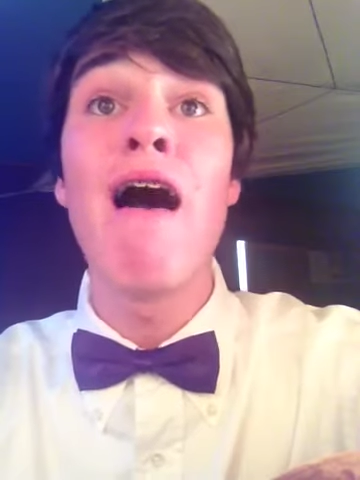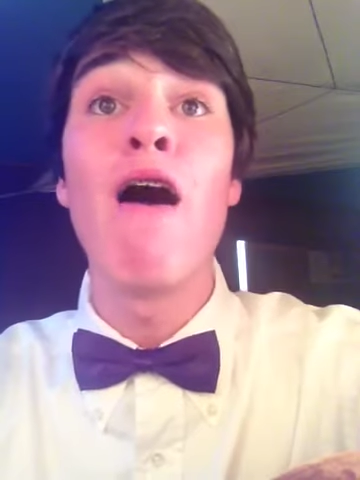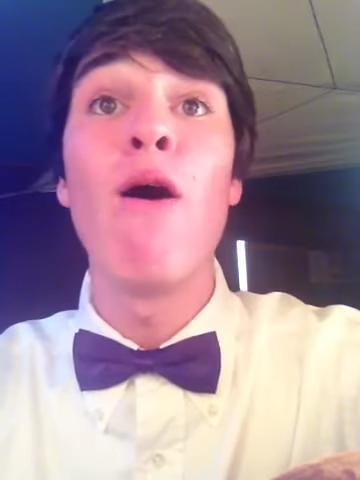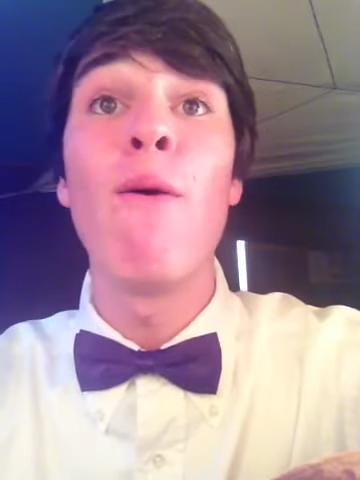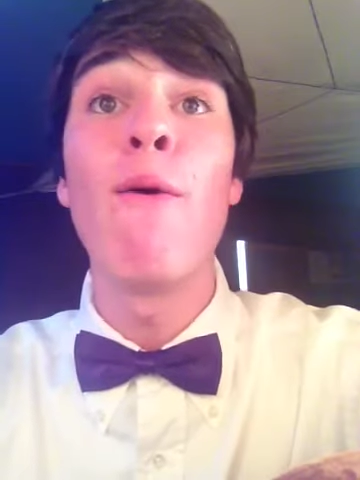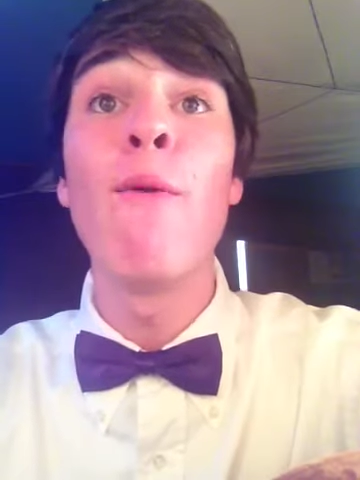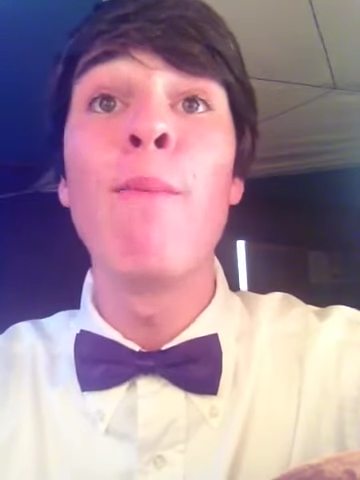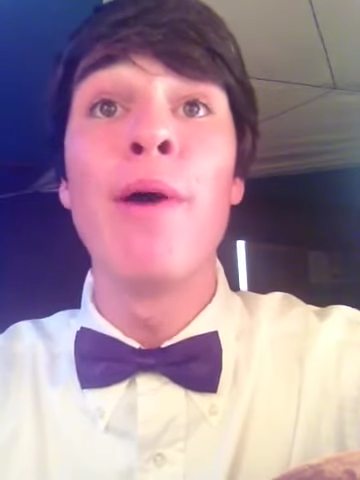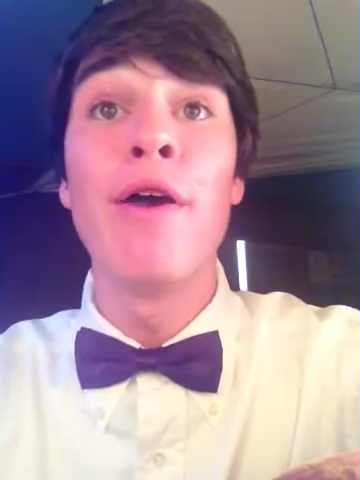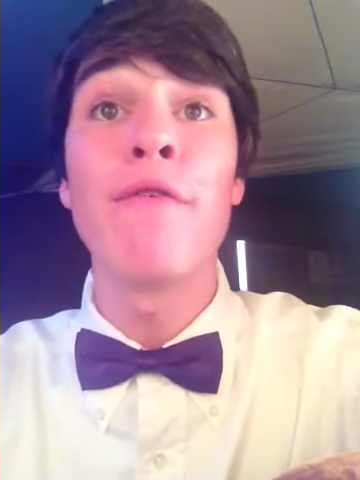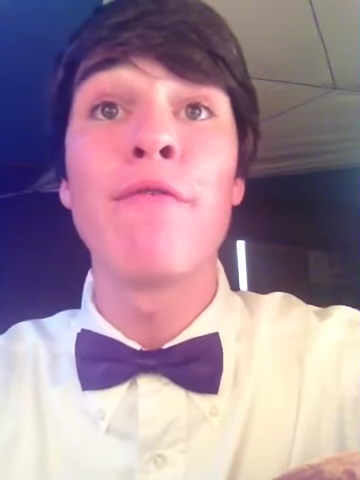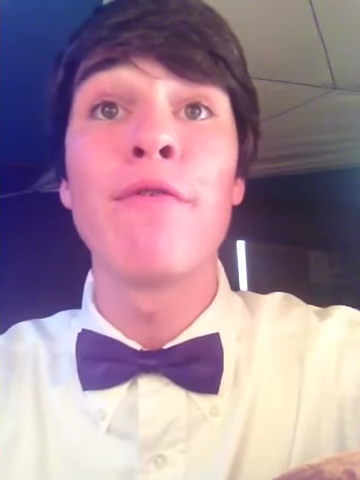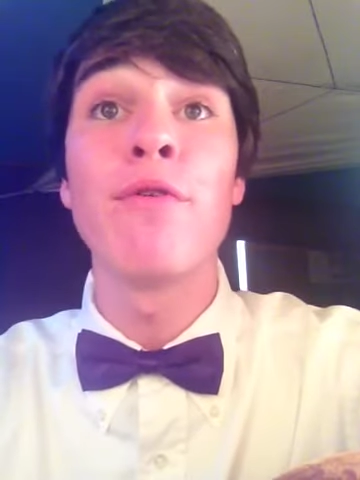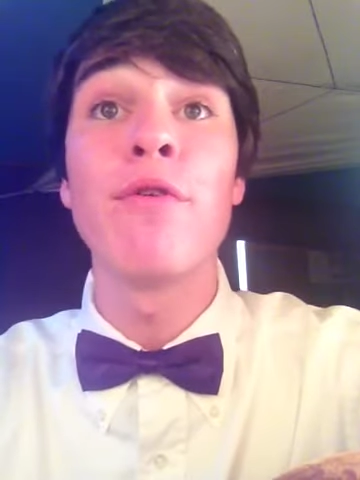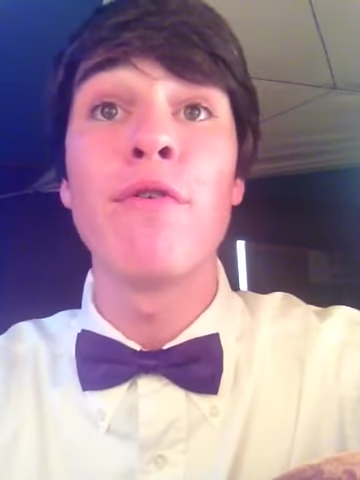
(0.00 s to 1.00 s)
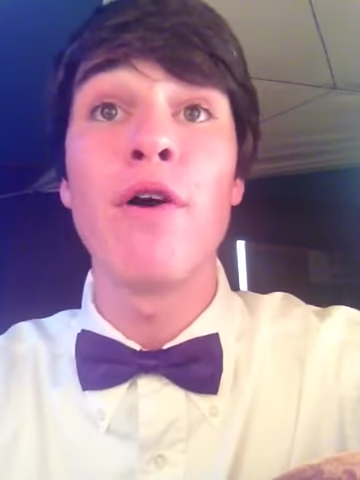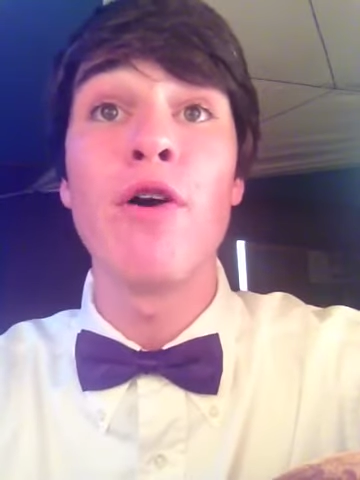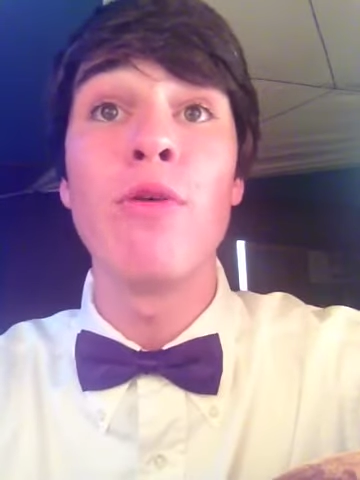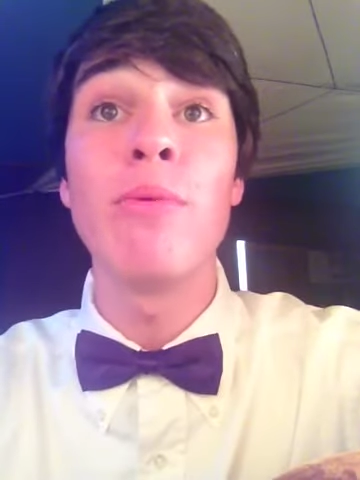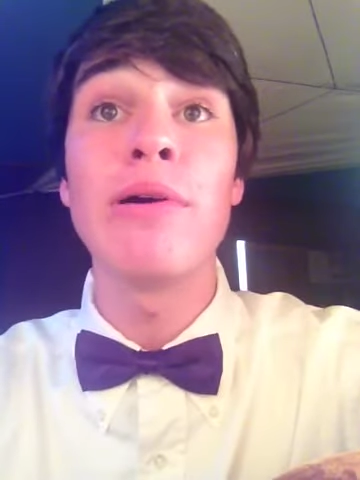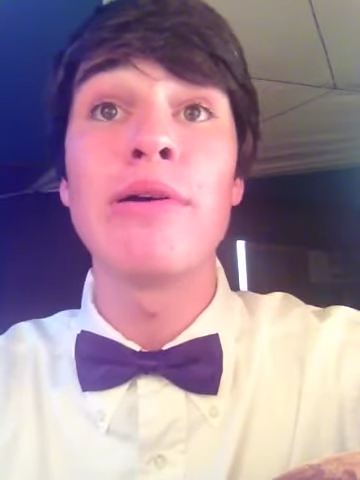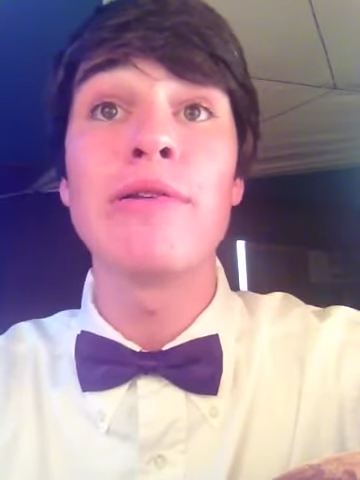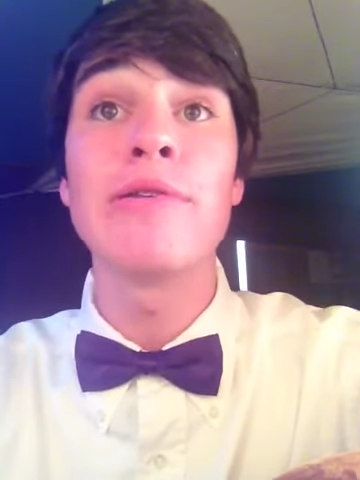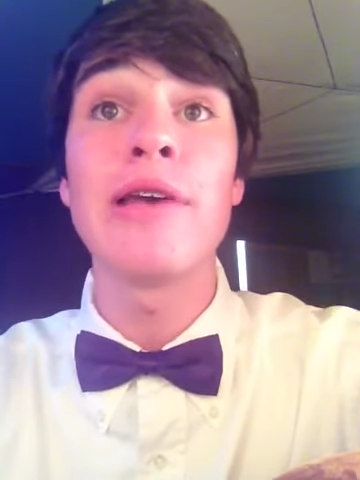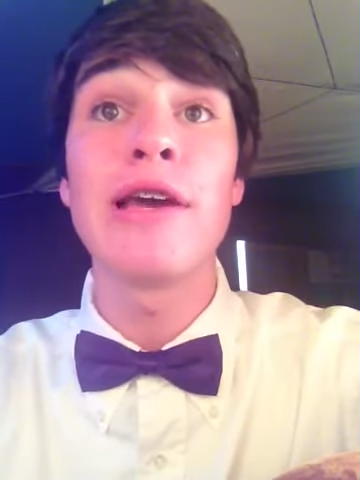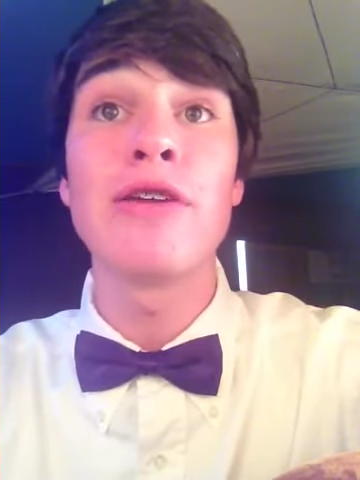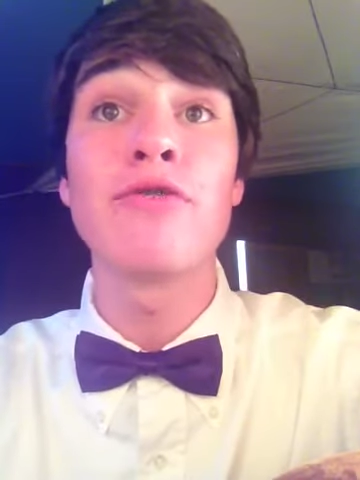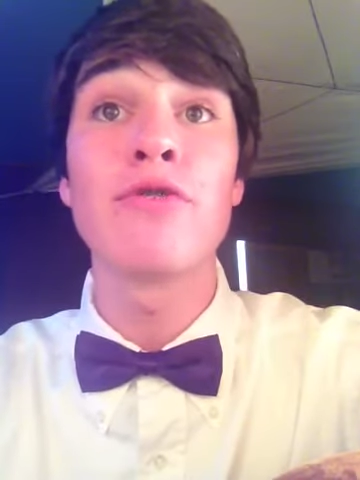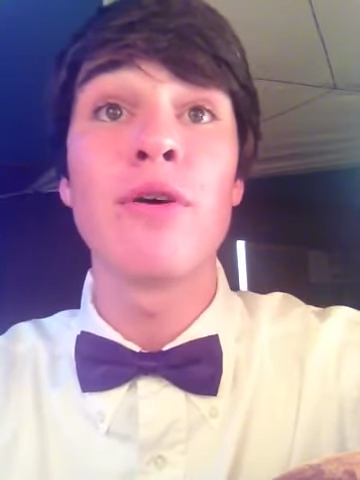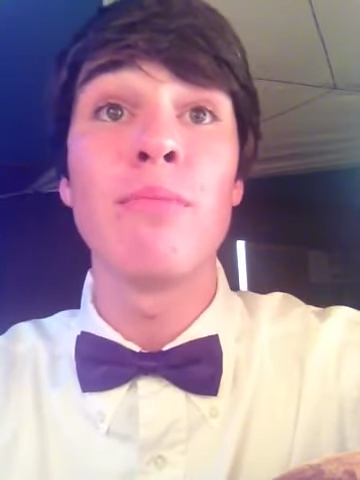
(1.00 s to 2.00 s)
"A whole pit full of oboes
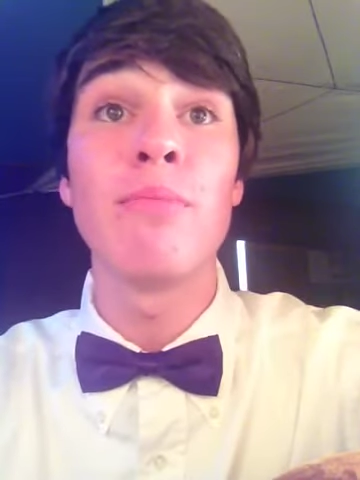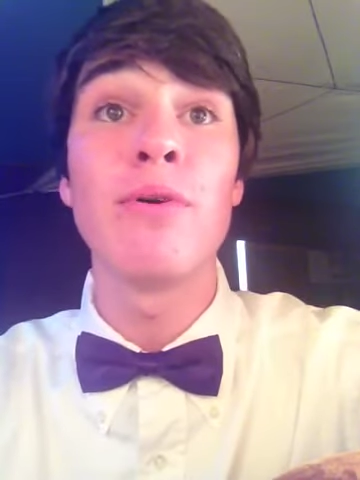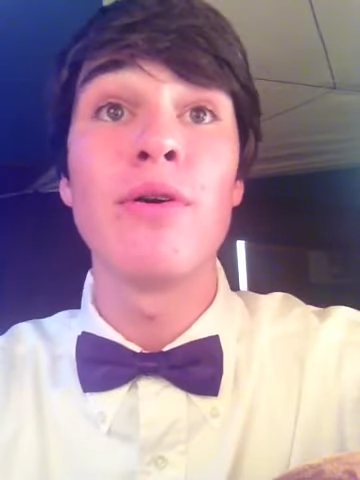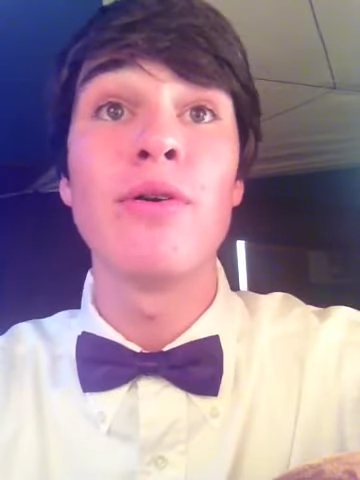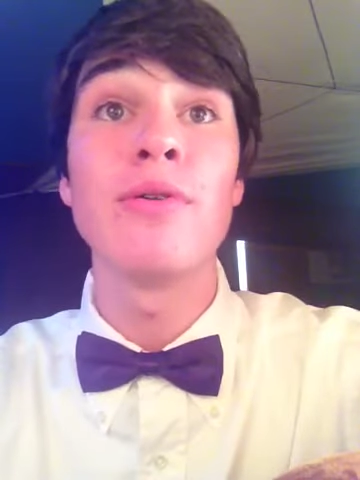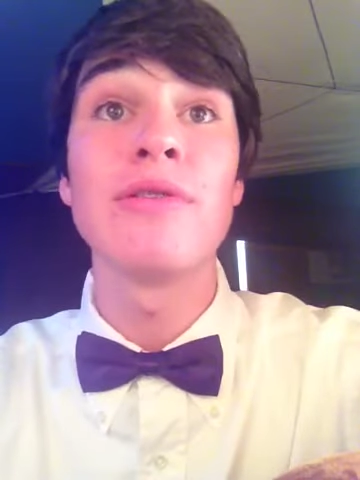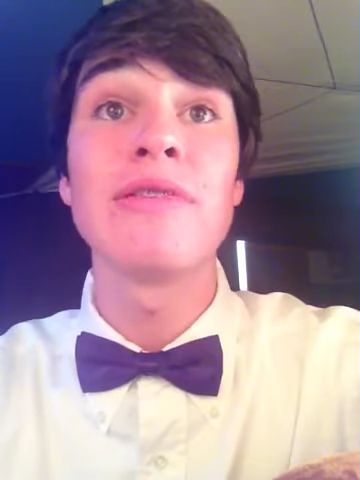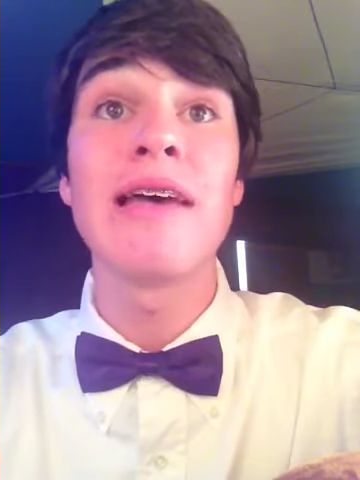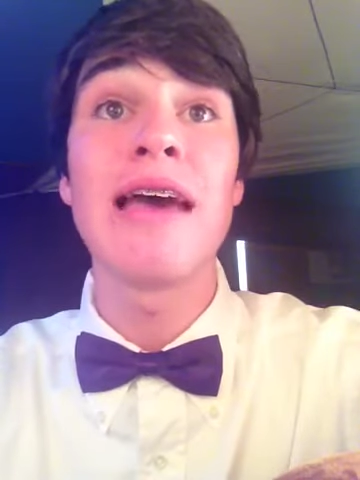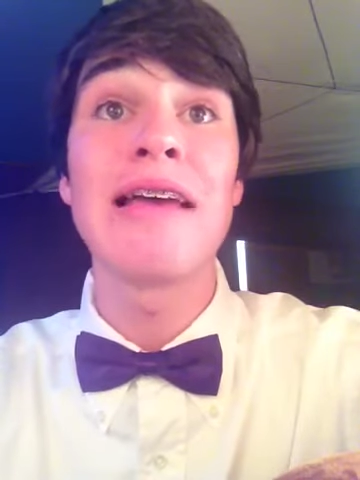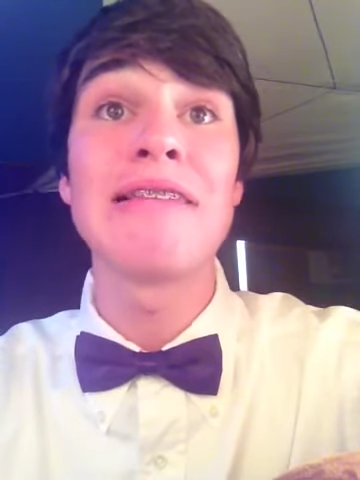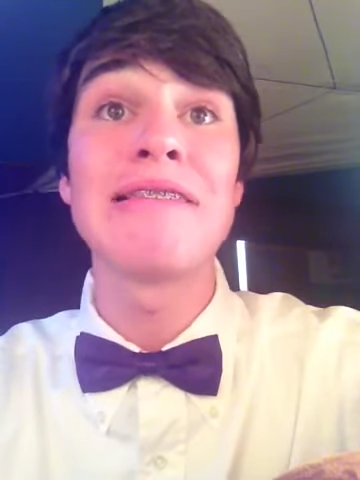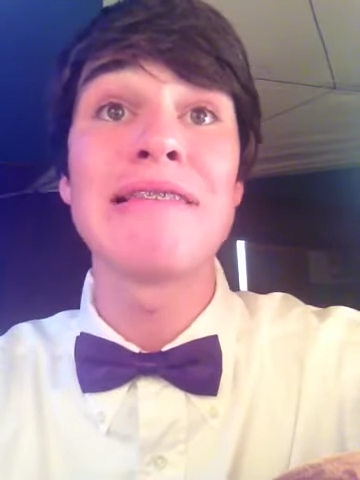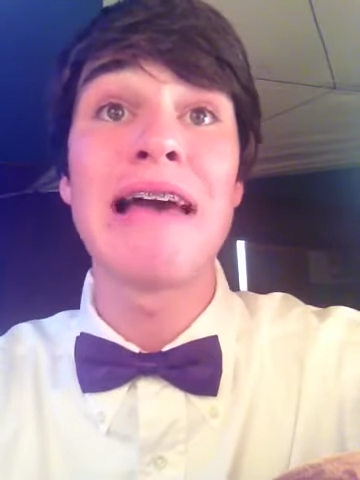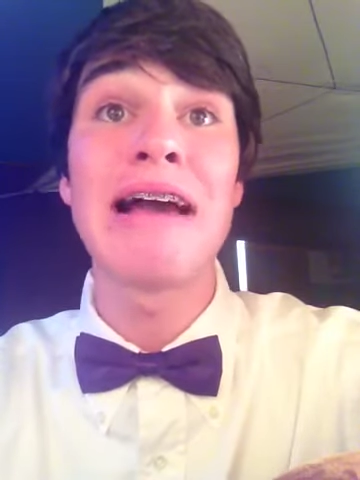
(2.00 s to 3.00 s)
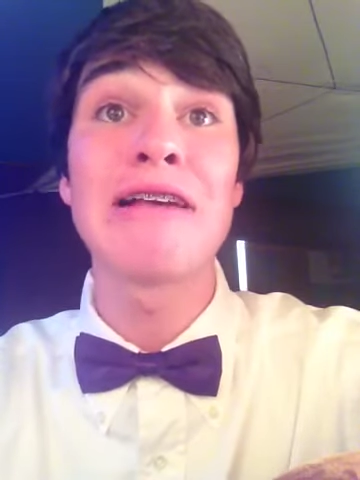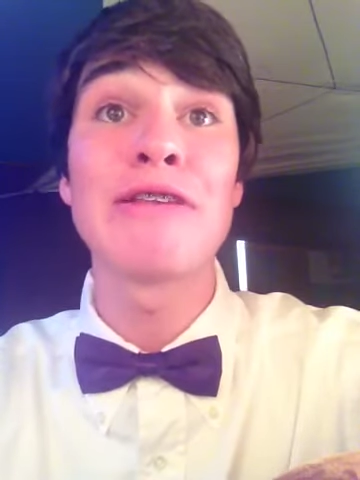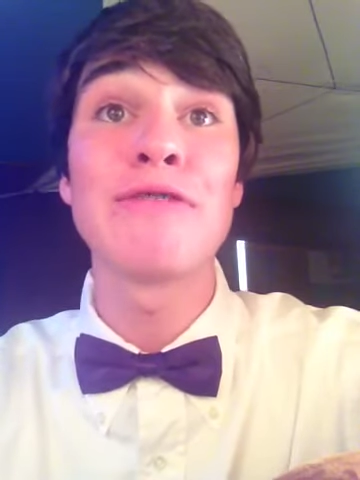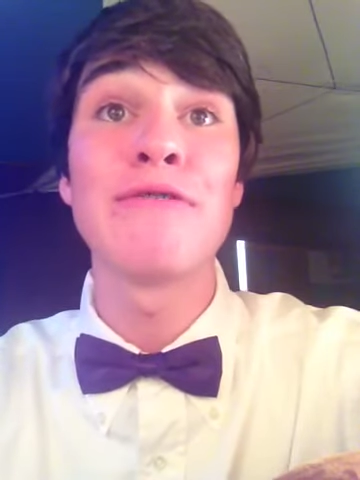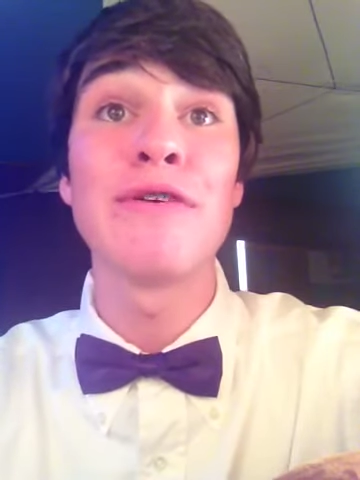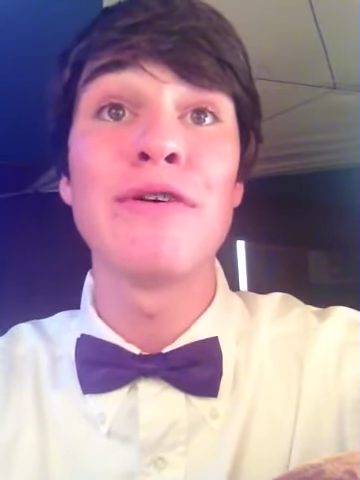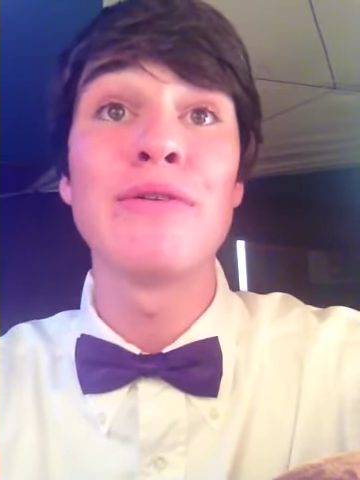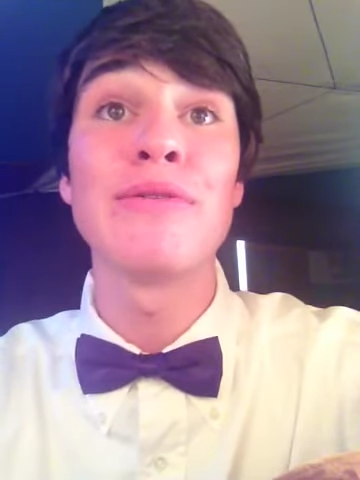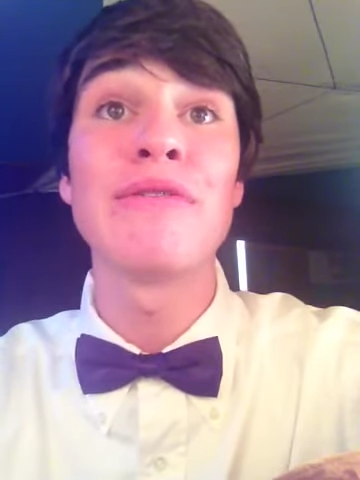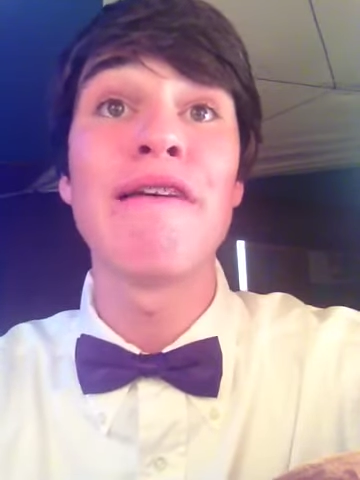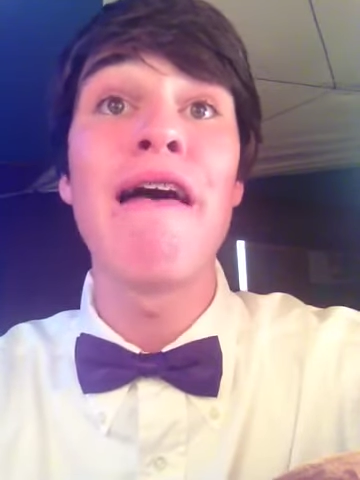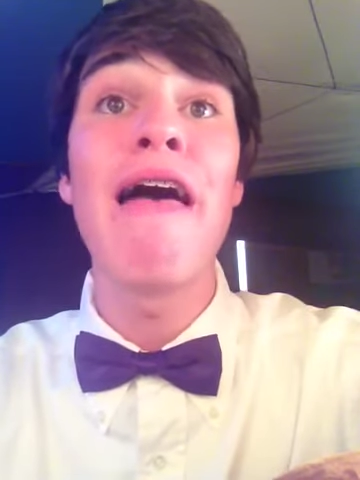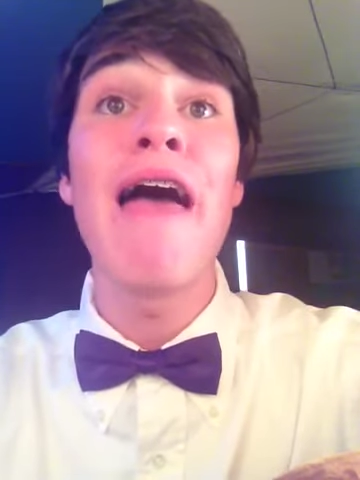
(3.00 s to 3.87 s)
and trombones and saxophones